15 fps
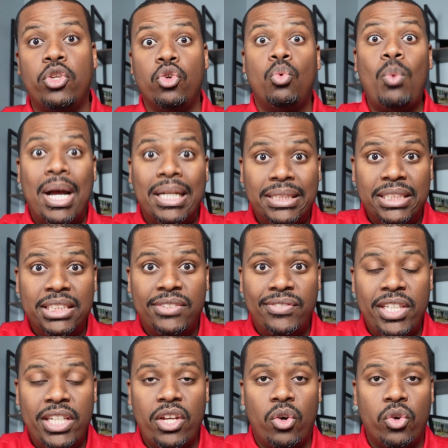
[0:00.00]
You're watching this
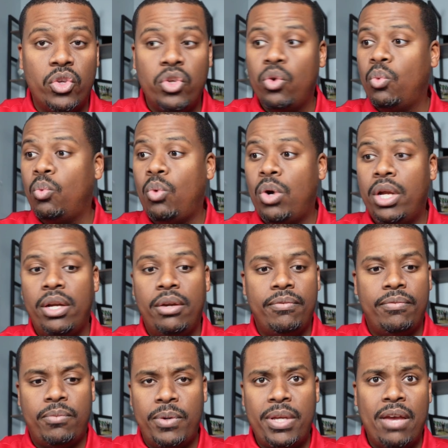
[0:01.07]
video.
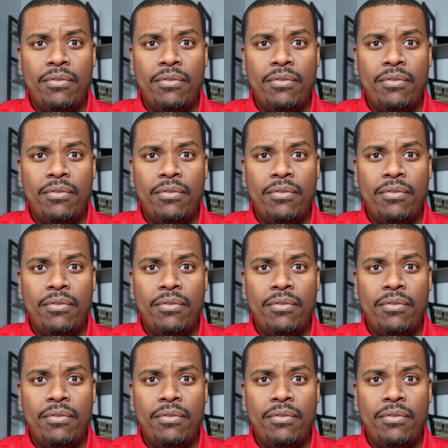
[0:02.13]
We